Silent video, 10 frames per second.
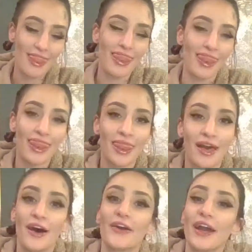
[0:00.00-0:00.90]

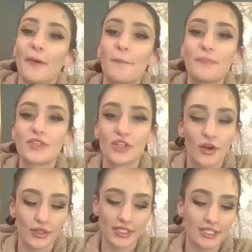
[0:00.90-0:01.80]
Mm, okay, so
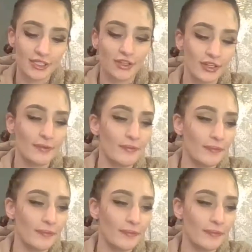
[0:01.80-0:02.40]
let's get started.